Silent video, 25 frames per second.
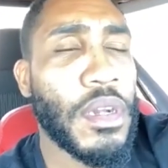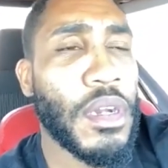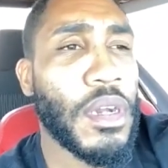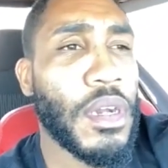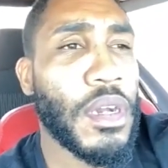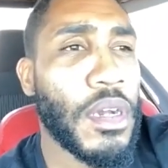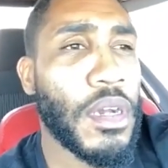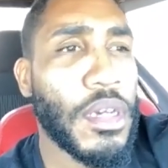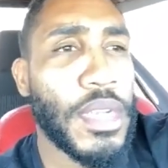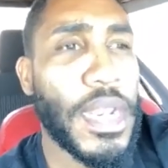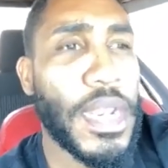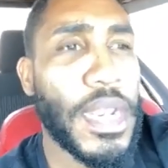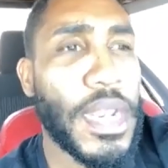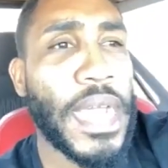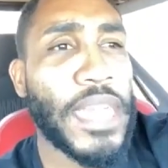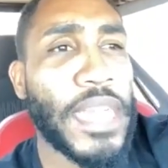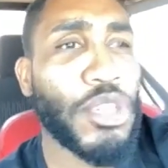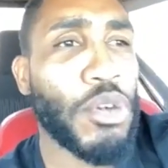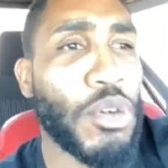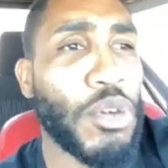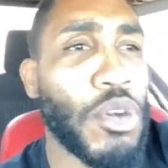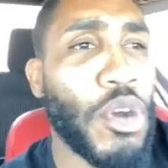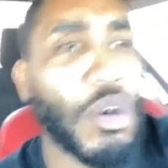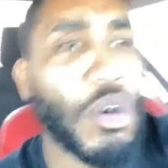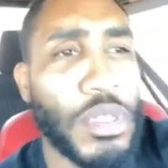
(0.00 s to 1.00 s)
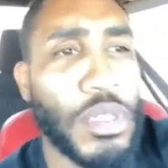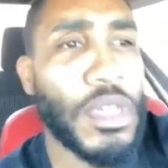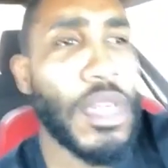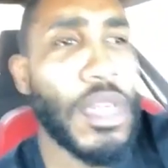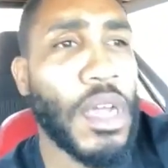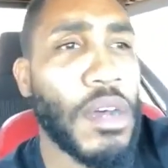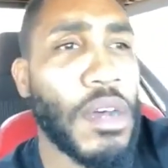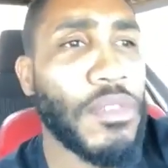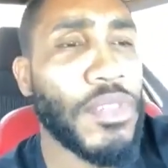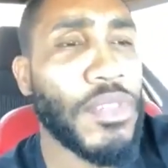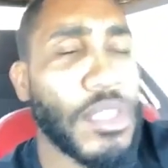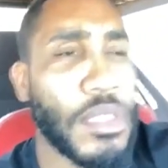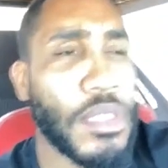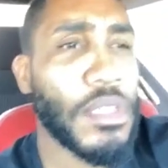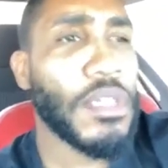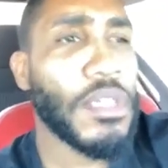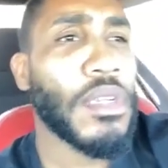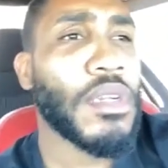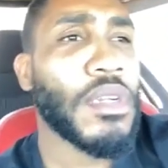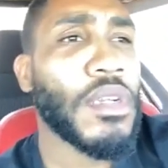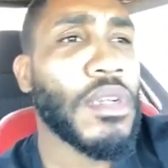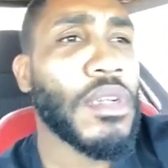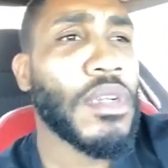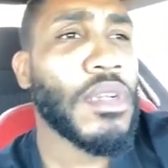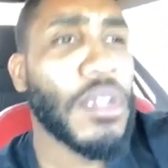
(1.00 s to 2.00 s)
National Golden Gloves
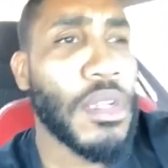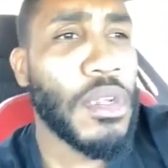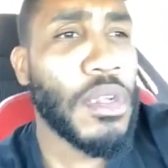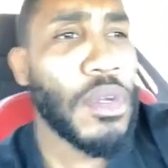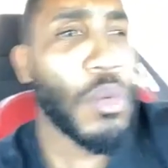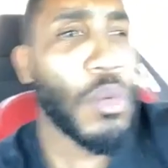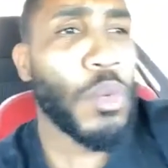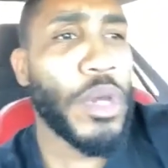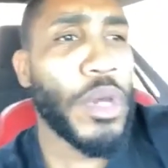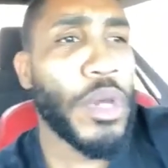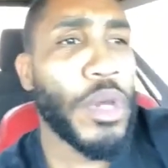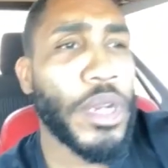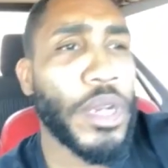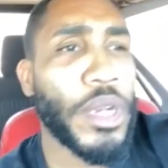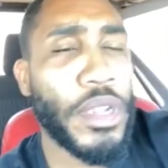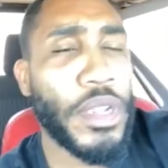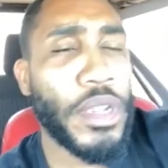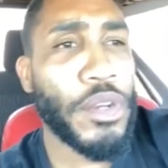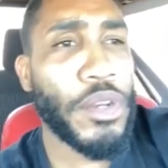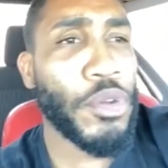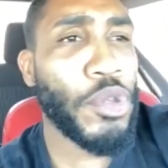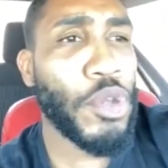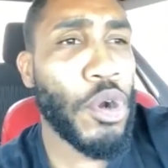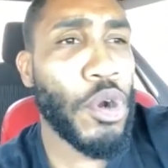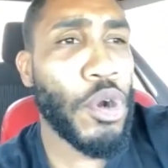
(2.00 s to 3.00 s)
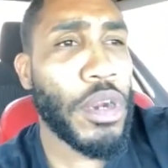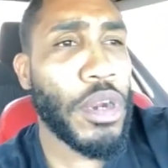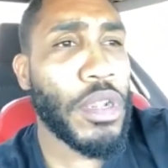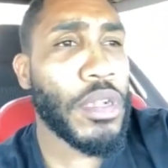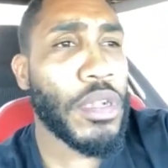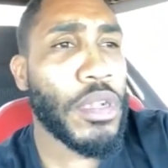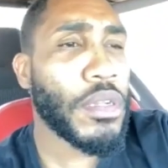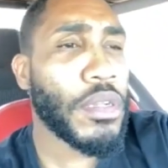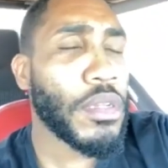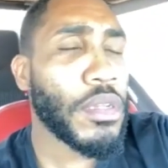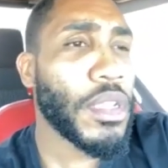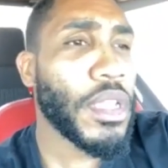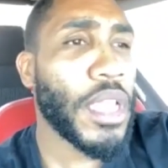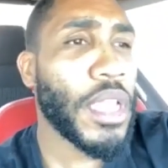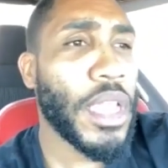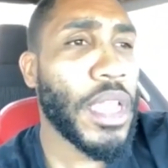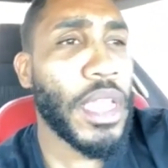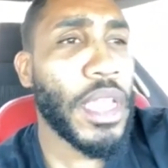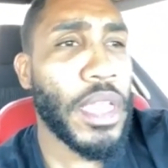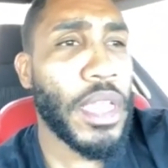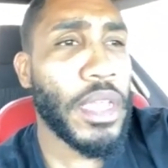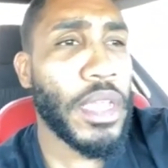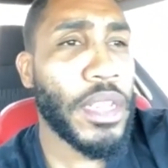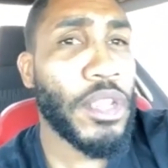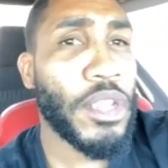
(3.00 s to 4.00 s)
winner in New York,
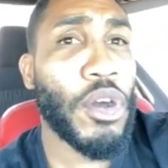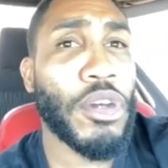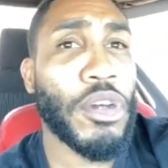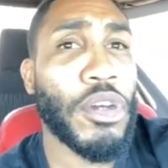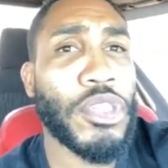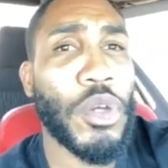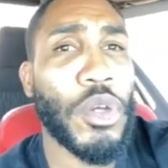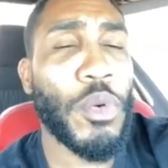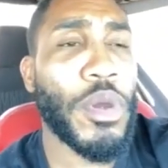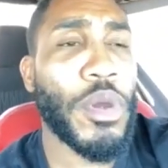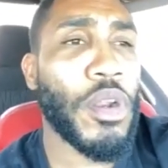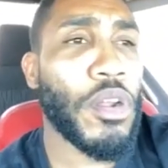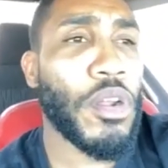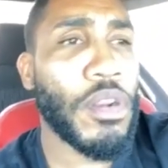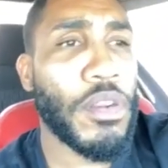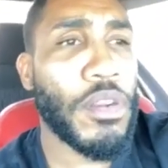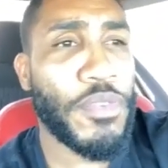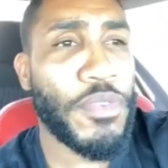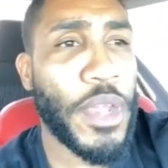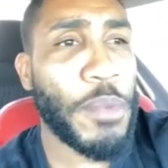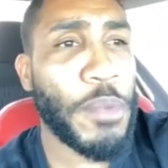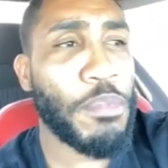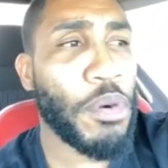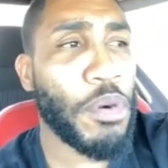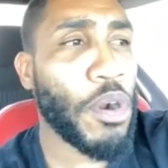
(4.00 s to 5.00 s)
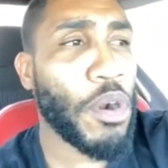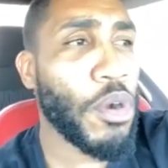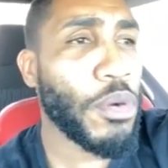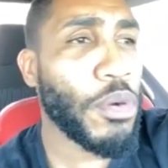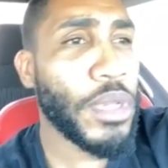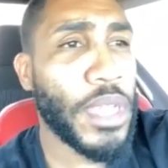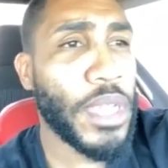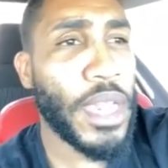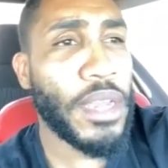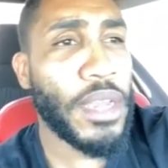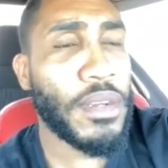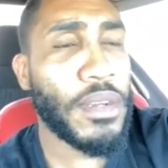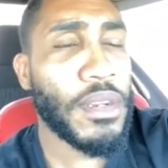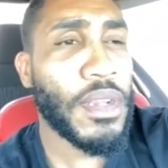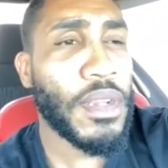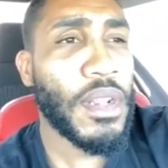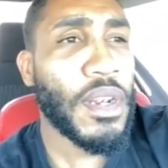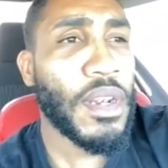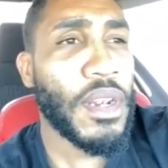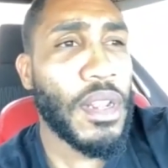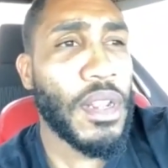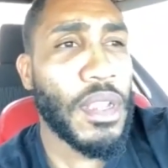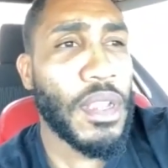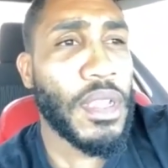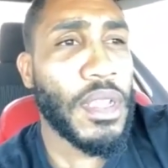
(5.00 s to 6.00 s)
and he also went on to fight pro.
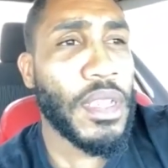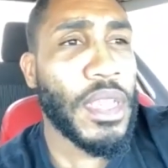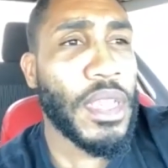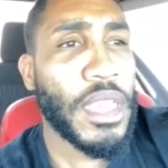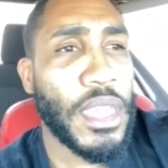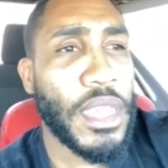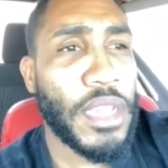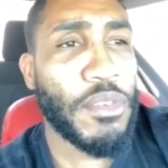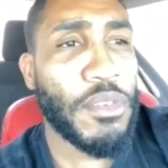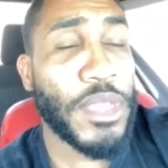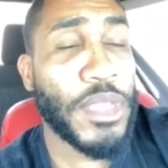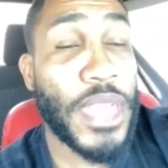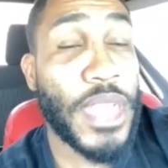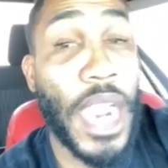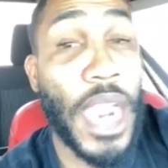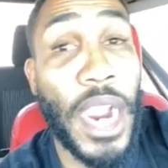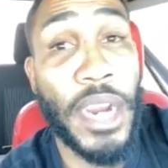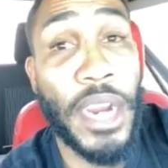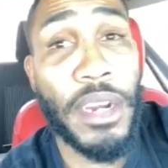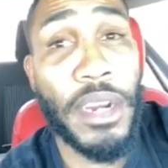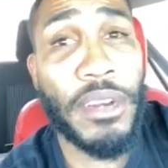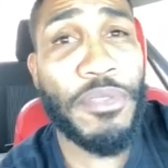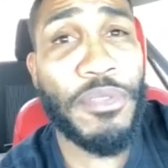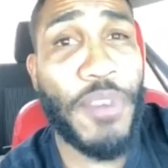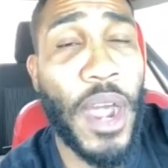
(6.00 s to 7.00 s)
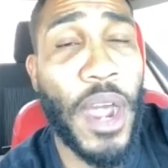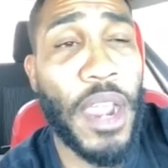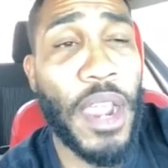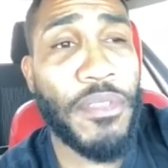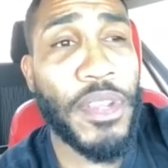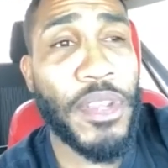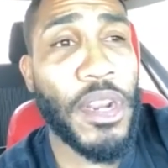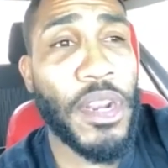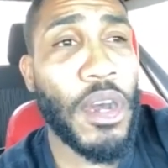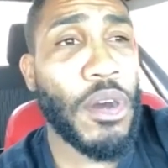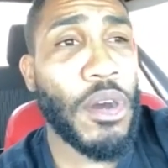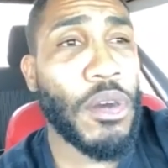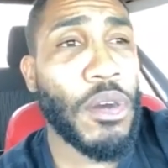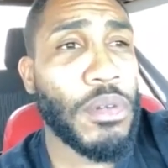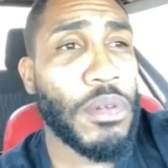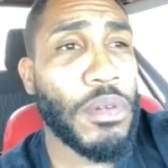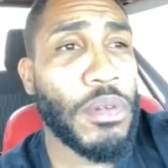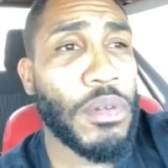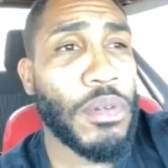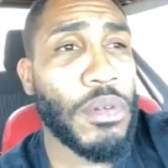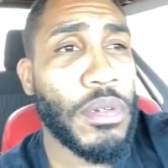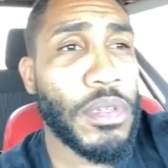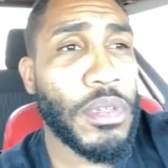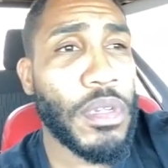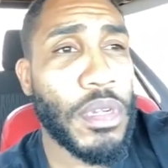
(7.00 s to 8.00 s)
He retired 5-0,
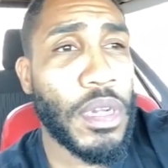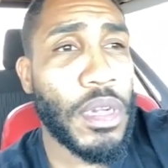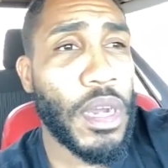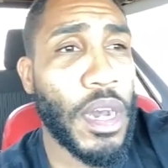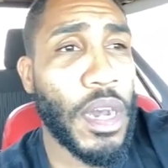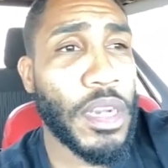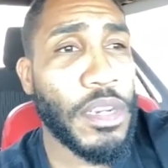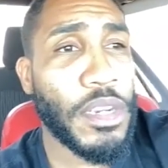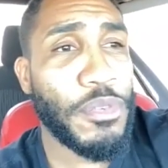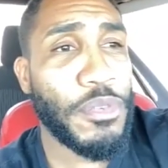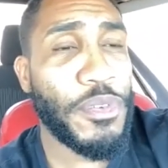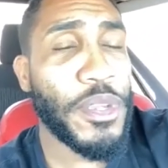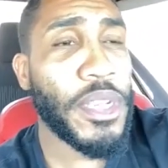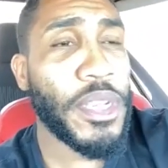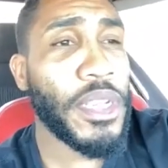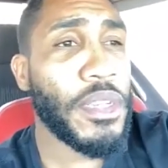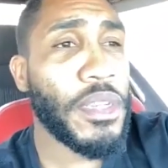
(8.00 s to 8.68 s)
undefeated.